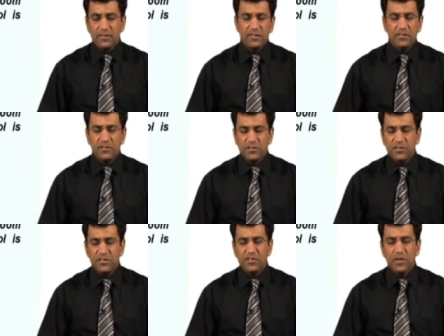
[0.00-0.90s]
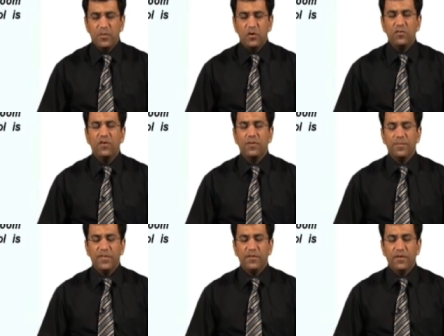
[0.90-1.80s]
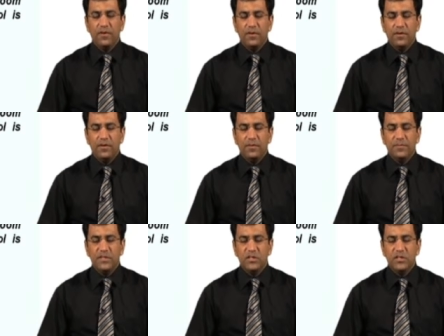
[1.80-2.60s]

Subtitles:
This is just the example of a